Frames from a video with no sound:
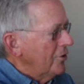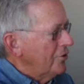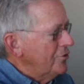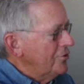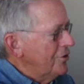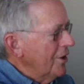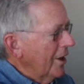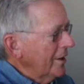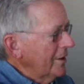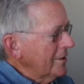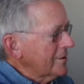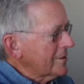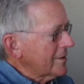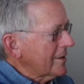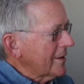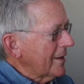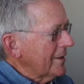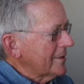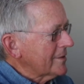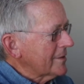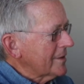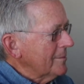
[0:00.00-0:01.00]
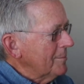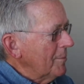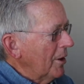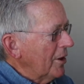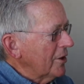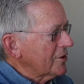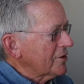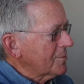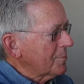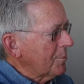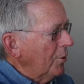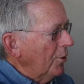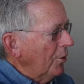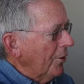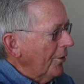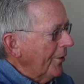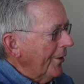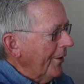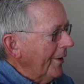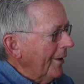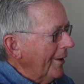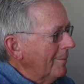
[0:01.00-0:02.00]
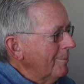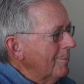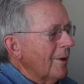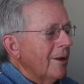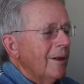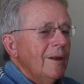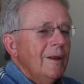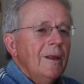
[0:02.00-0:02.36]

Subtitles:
just as the bus pulled up,